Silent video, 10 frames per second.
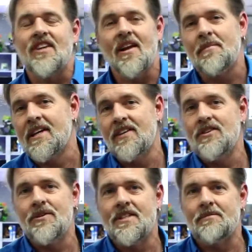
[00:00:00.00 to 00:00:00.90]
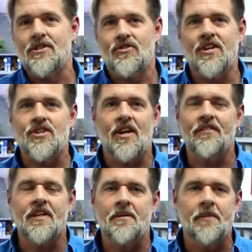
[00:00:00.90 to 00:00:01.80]
and I'm going to give you a demonstration
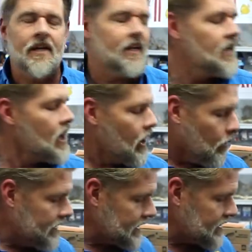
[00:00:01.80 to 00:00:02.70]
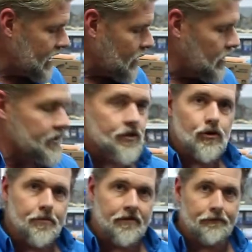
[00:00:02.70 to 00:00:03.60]
of it in a minute. One thing that I want to
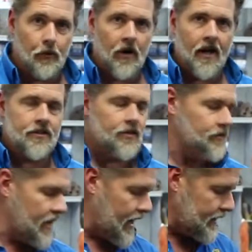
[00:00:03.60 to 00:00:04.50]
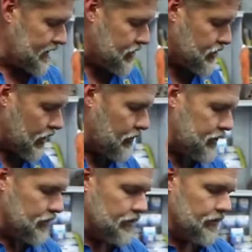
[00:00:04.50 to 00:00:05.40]
do before I do that is show
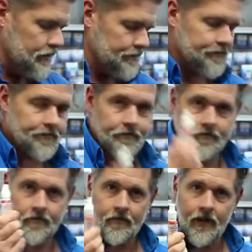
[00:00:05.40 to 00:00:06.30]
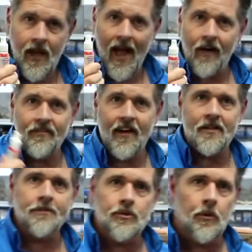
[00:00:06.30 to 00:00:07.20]
you how
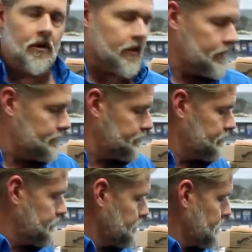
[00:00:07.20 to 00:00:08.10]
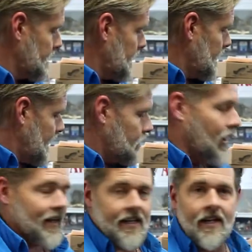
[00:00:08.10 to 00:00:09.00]
vitamins work. And
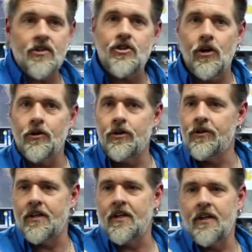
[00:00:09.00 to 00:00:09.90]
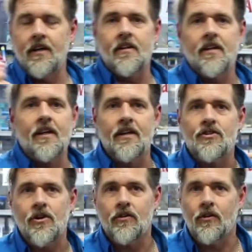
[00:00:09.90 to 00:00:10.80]
while I can't show you the
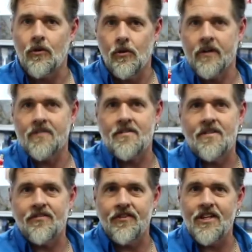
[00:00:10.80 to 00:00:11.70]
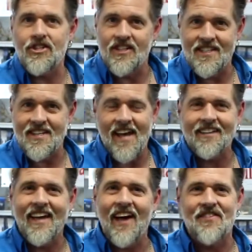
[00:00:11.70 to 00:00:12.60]
internal organs of the fish and
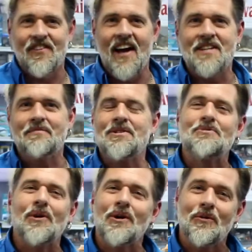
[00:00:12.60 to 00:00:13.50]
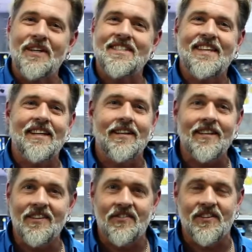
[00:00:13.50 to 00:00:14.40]
exactly how the vitamins work once they get
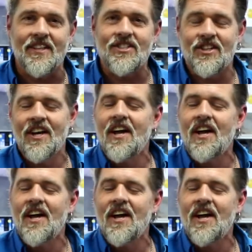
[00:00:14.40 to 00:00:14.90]
in the fish,